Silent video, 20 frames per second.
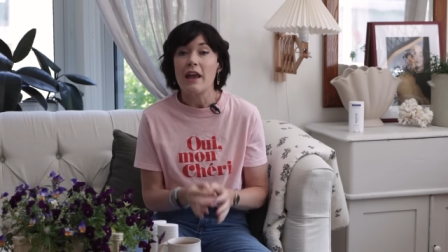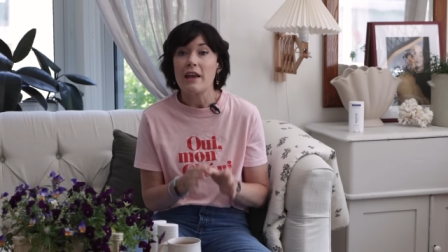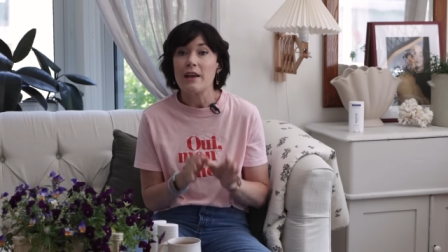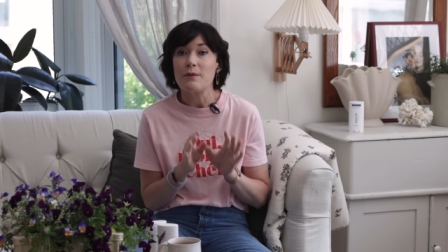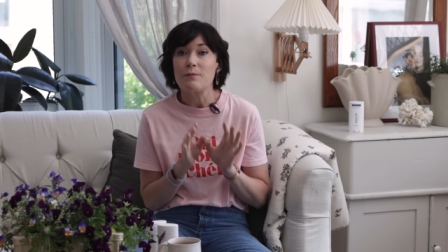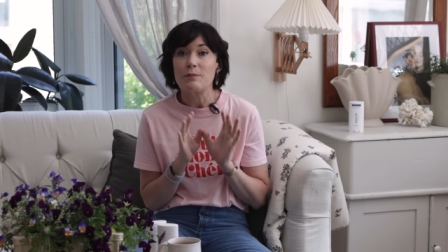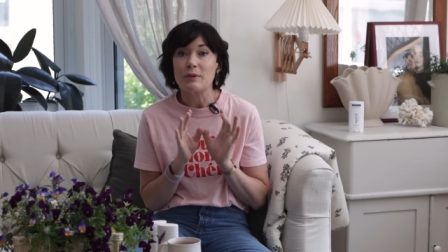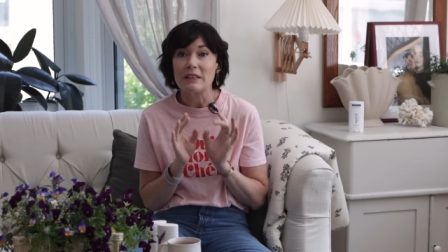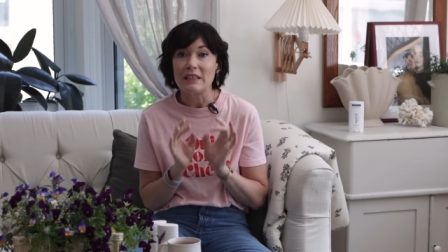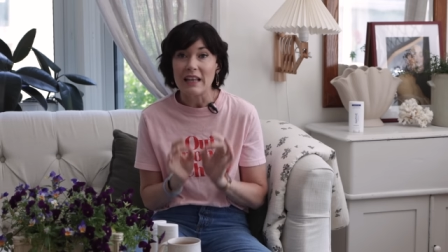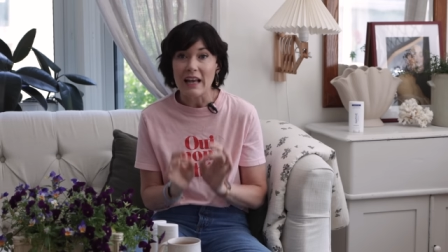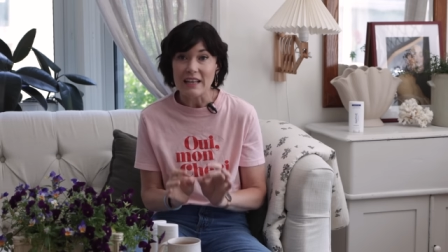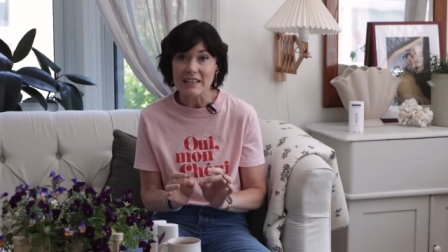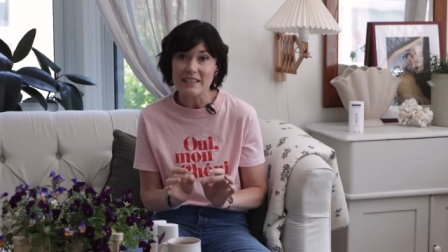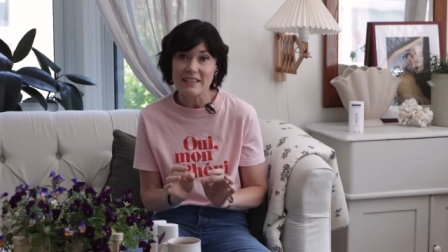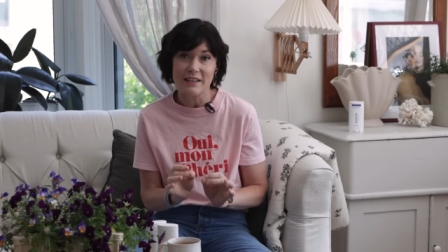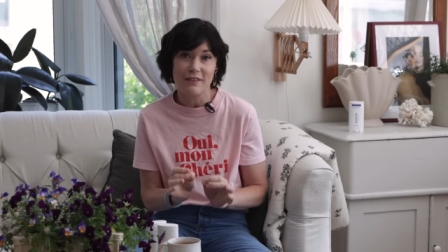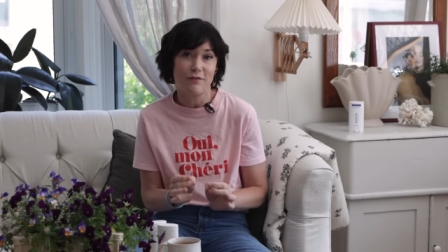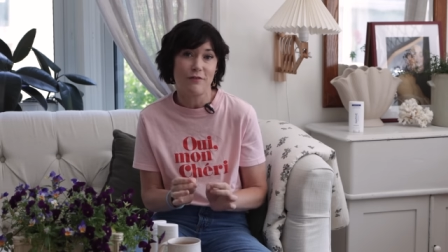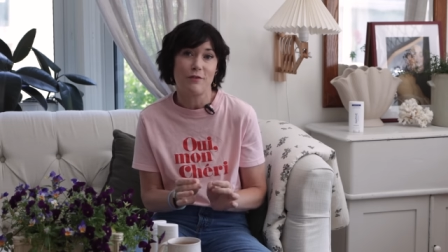a
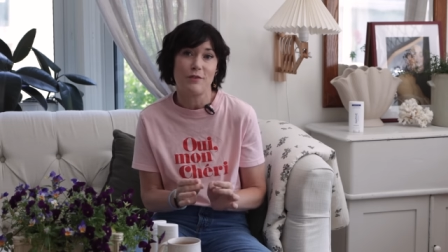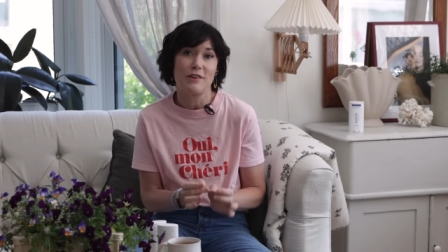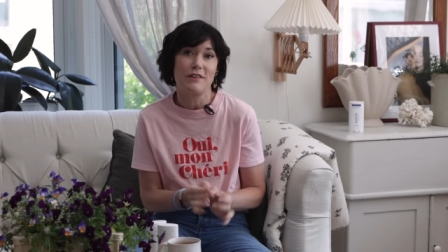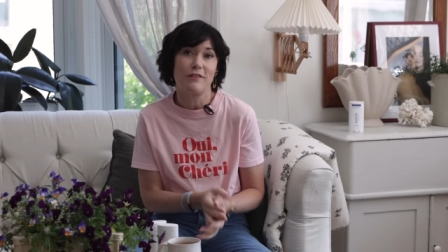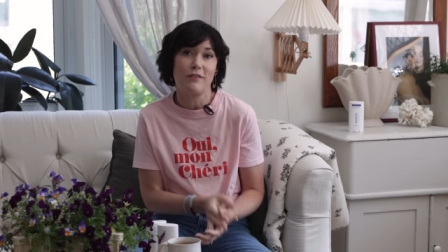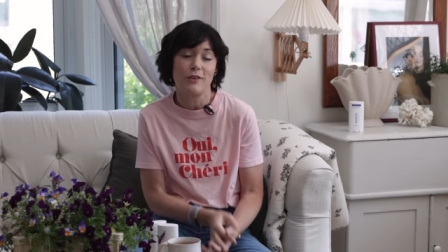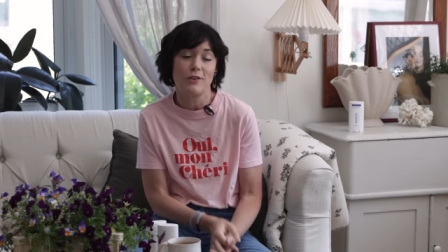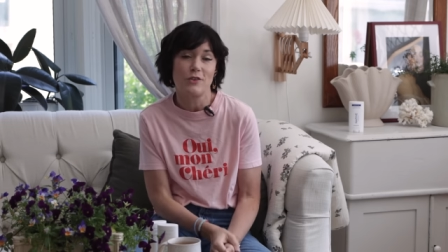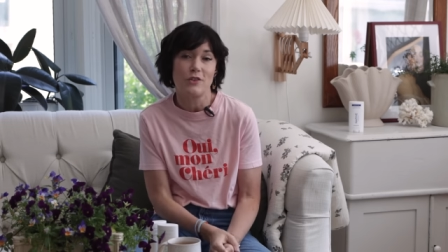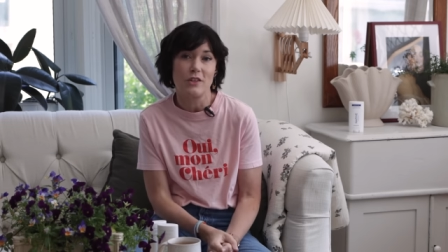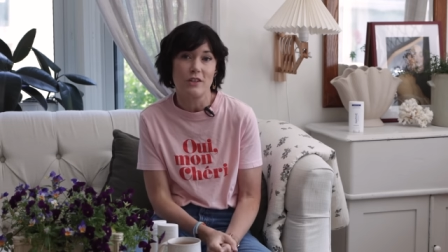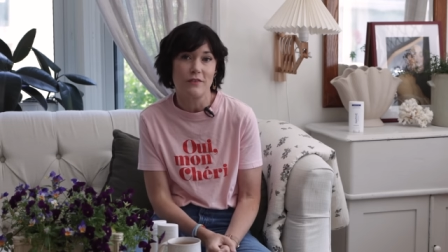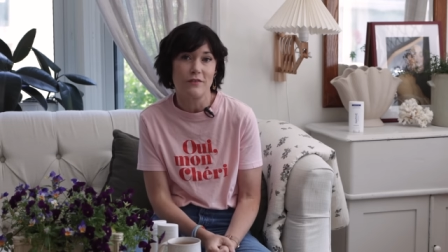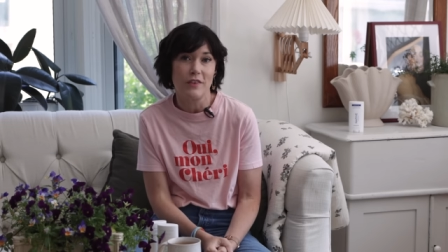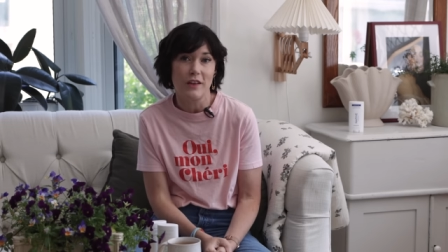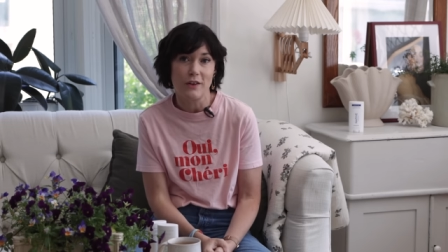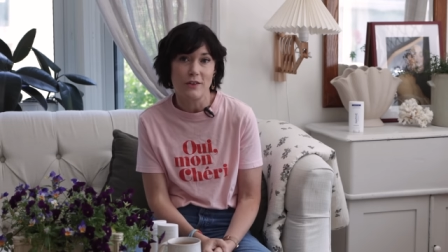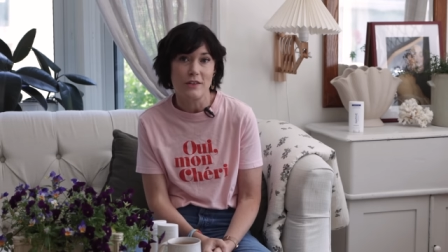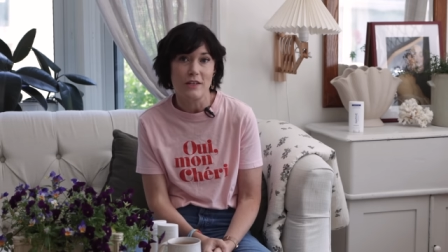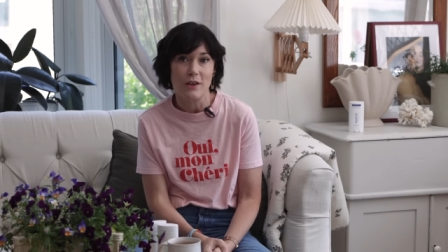plastic-free version
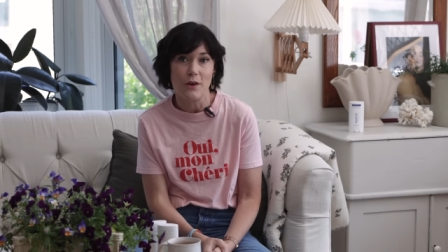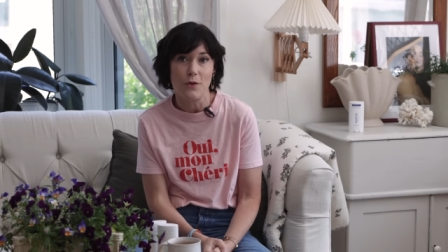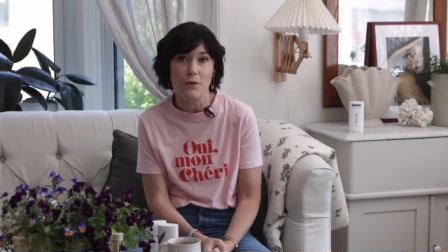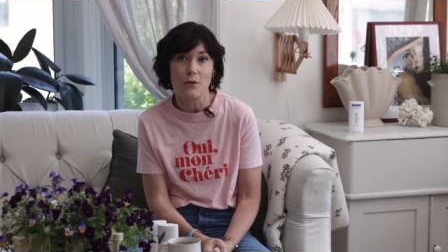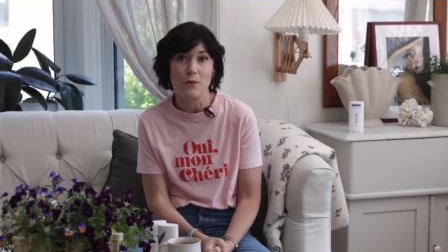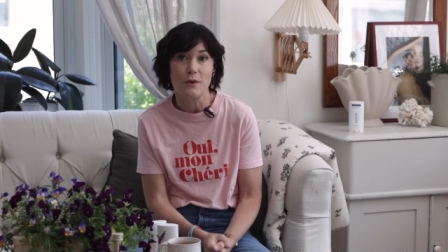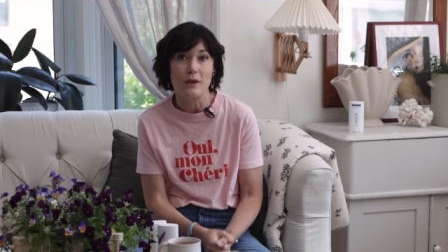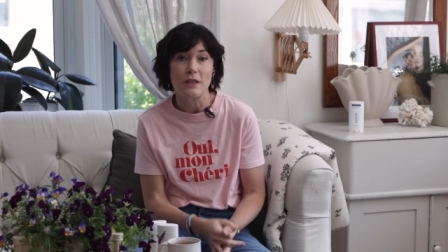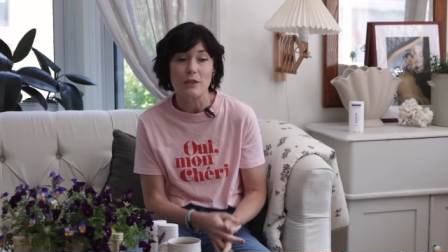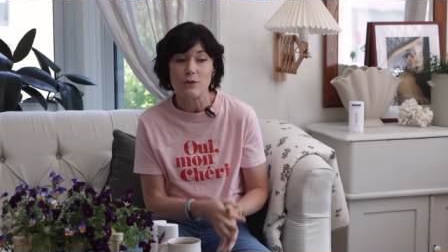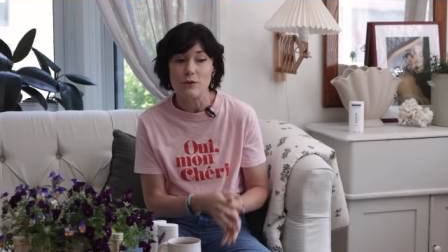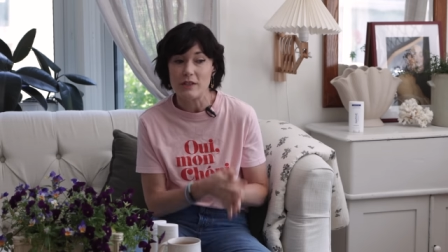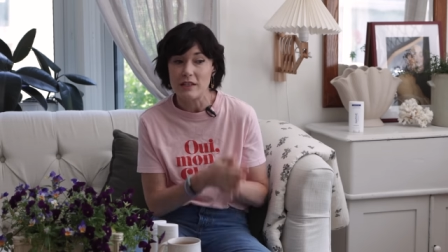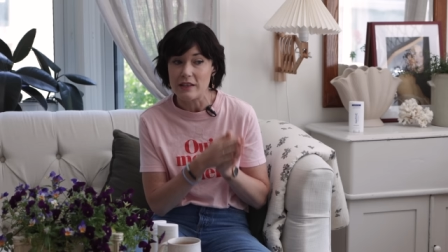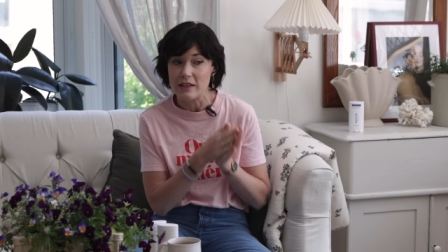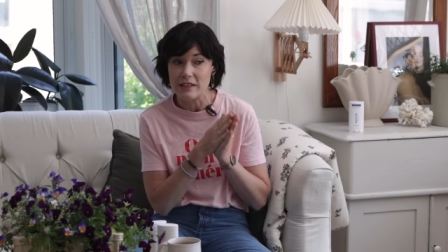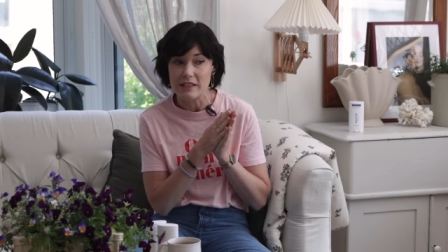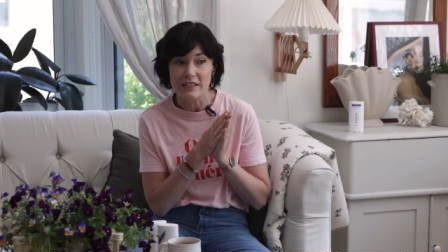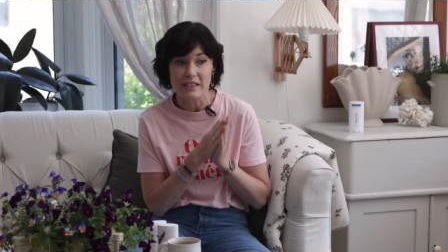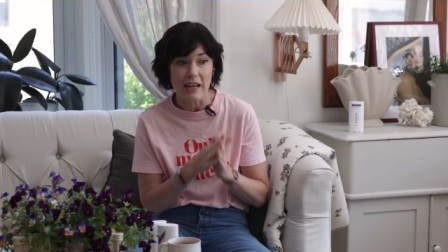of their deodorant
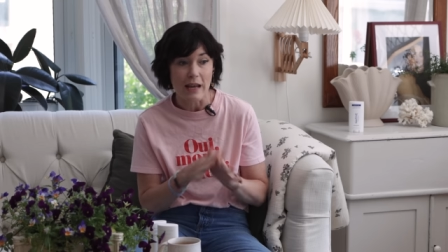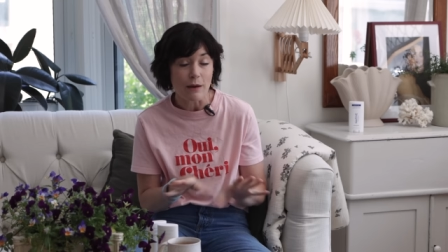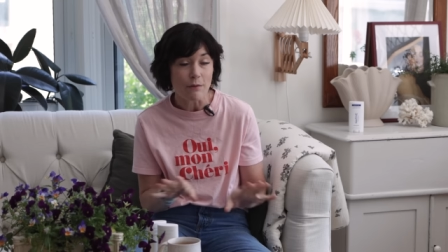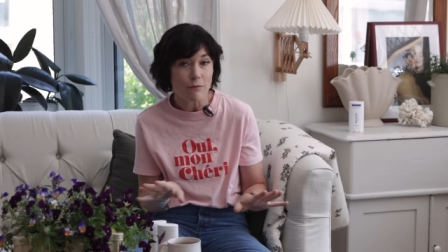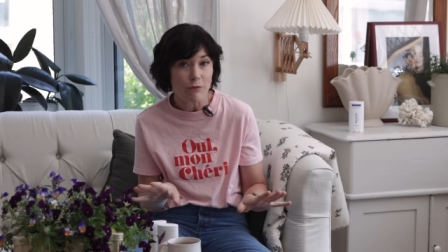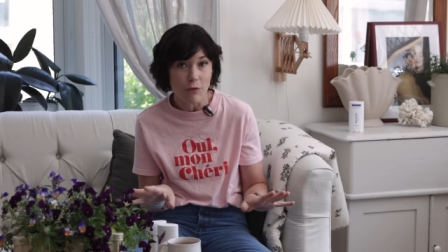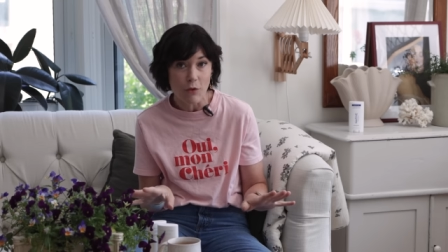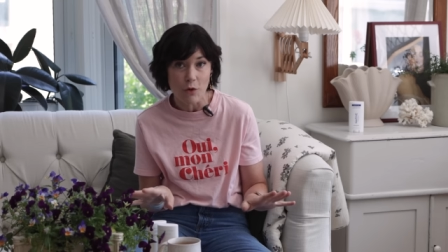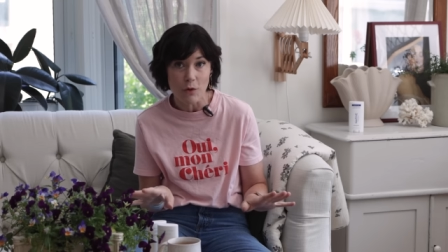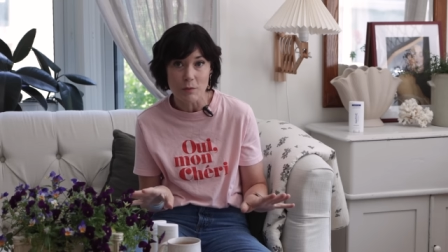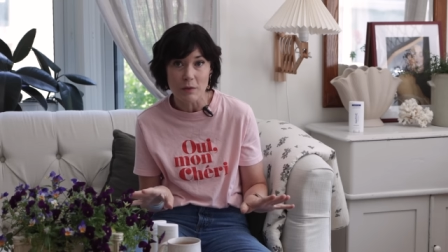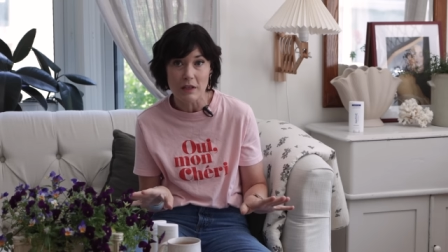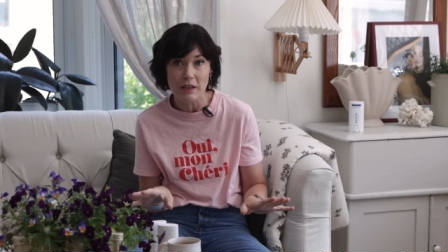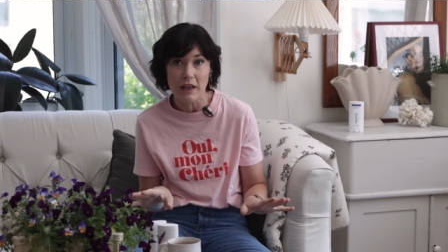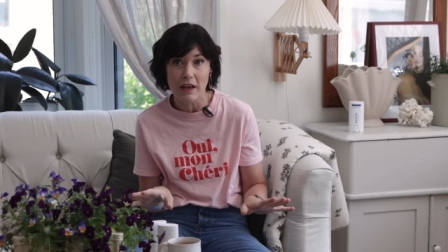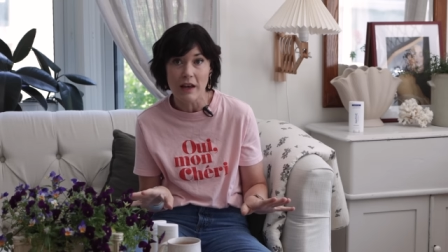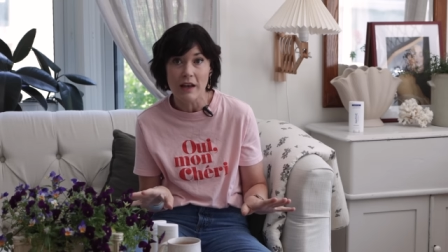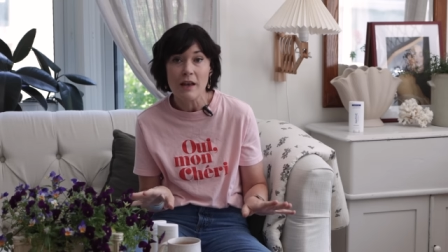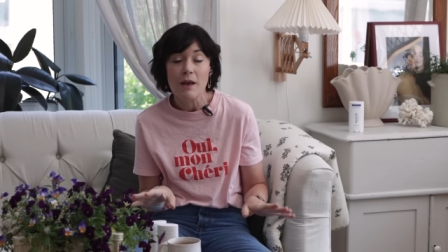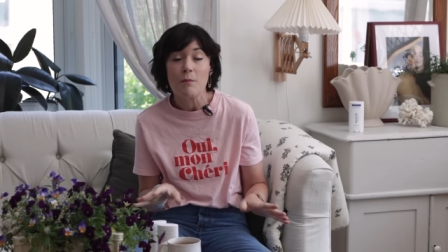using the same
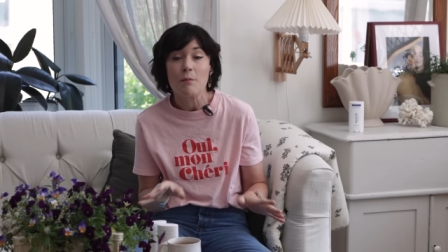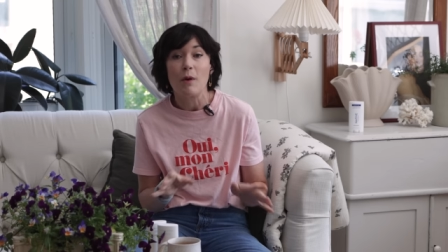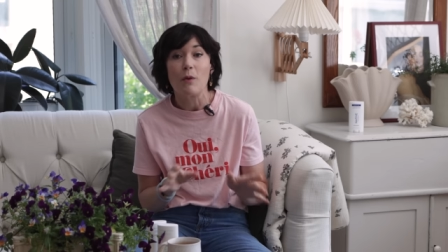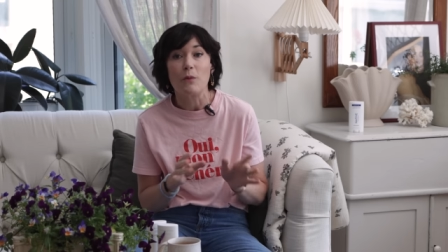formula,